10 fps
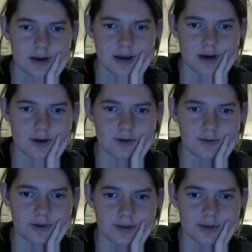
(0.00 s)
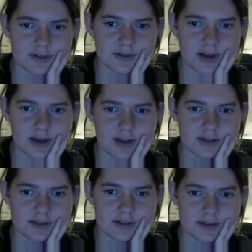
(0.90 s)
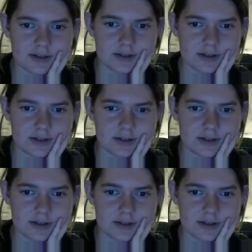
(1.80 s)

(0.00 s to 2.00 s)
and over these lines,